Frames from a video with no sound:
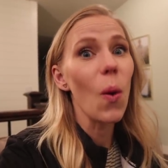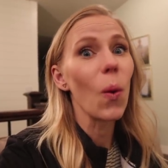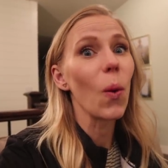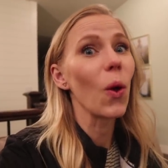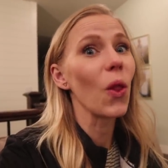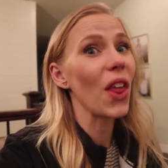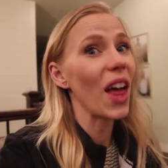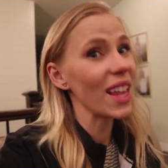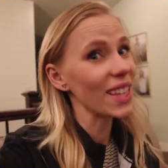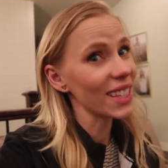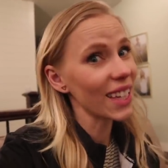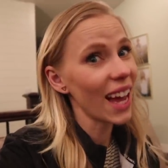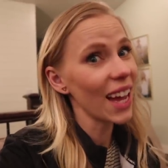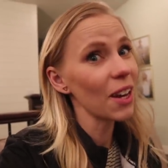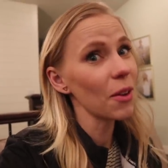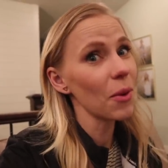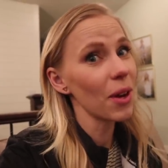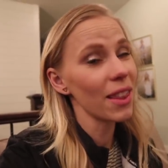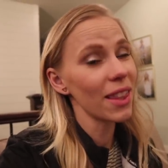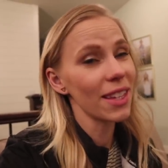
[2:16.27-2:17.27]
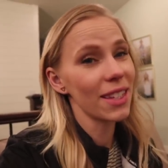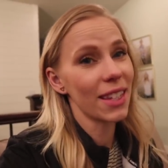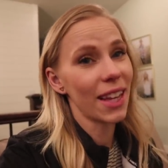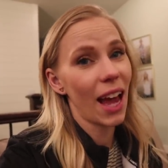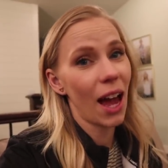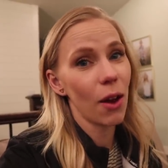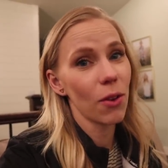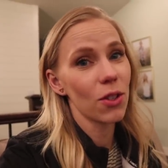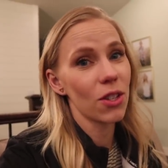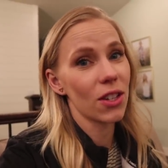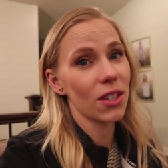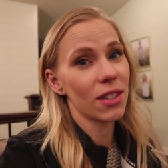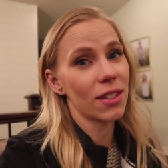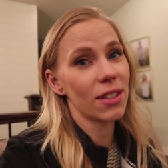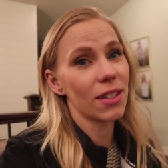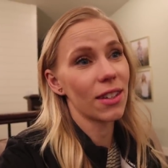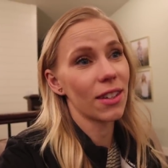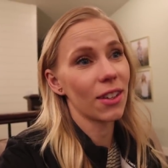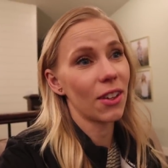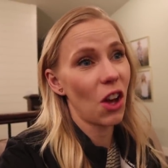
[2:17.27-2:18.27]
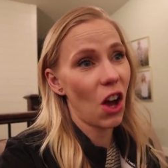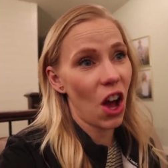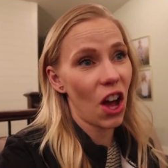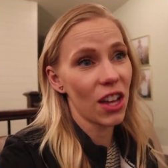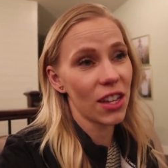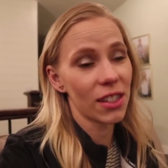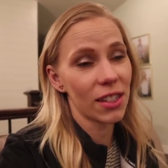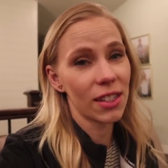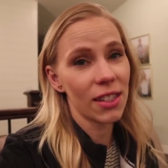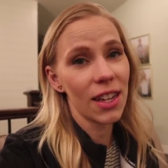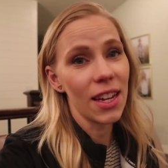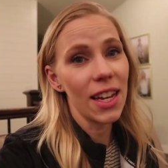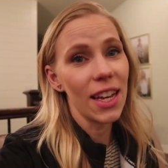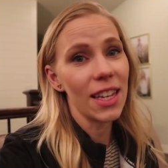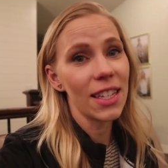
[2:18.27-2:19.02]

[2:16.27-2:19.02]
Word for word: Well, that's kind of what this couch has caused.